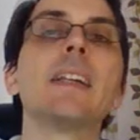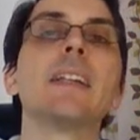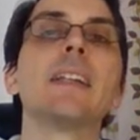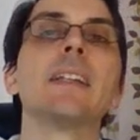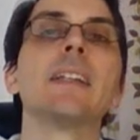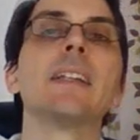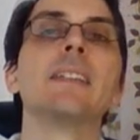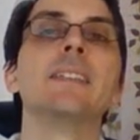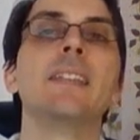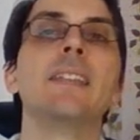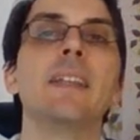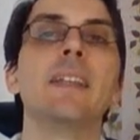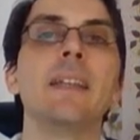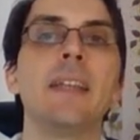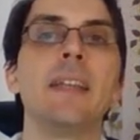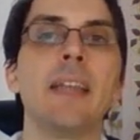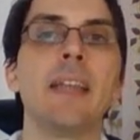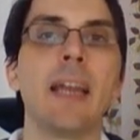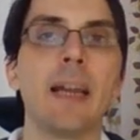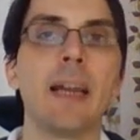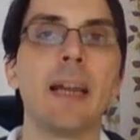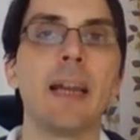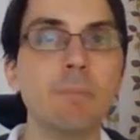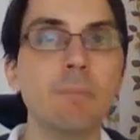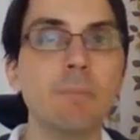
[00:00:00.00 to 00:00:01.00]
the
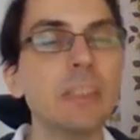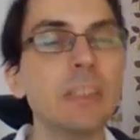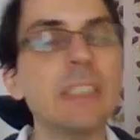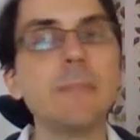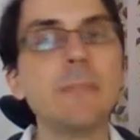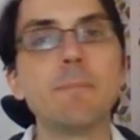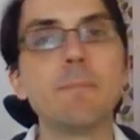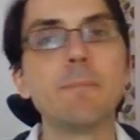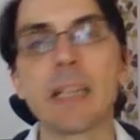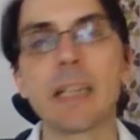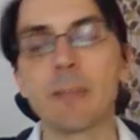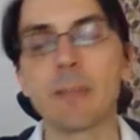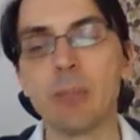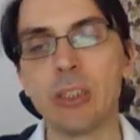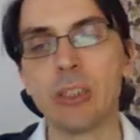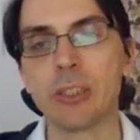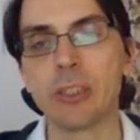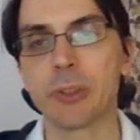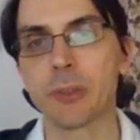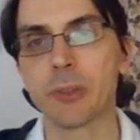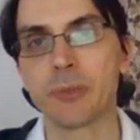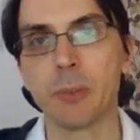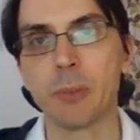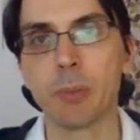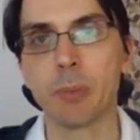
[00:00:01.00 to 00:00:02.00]
mean parameter
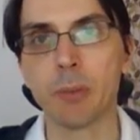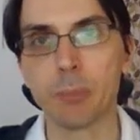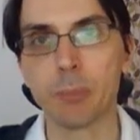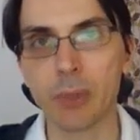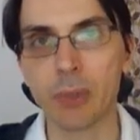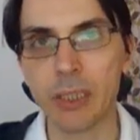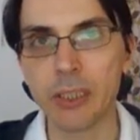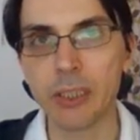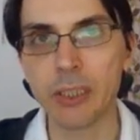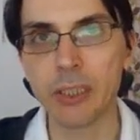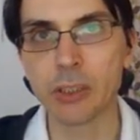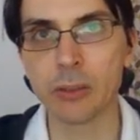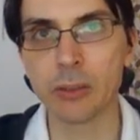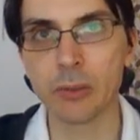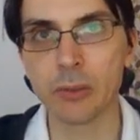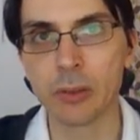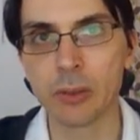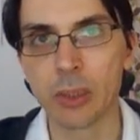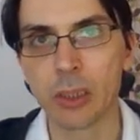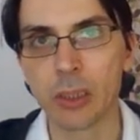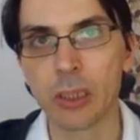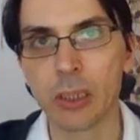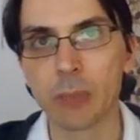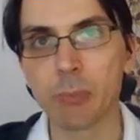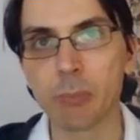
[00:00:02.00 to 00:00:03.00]
of the population
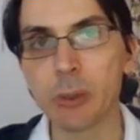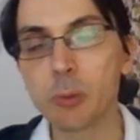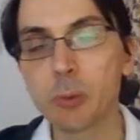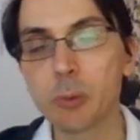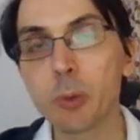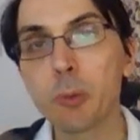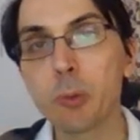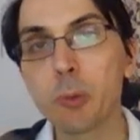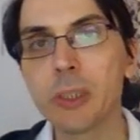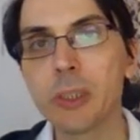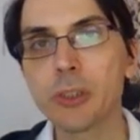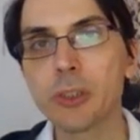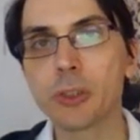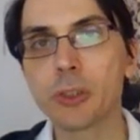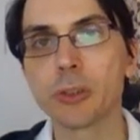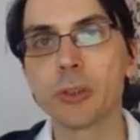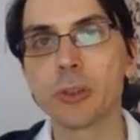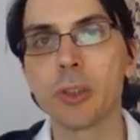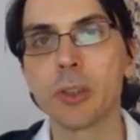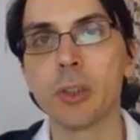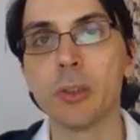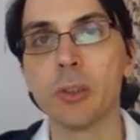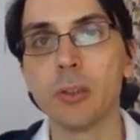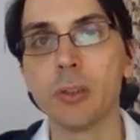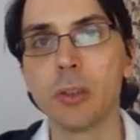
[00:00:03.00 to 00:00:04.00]
but we want to
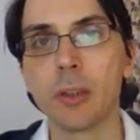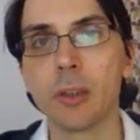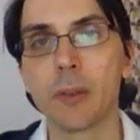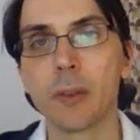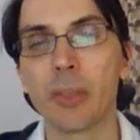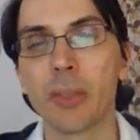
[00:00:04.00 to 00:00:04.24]
know,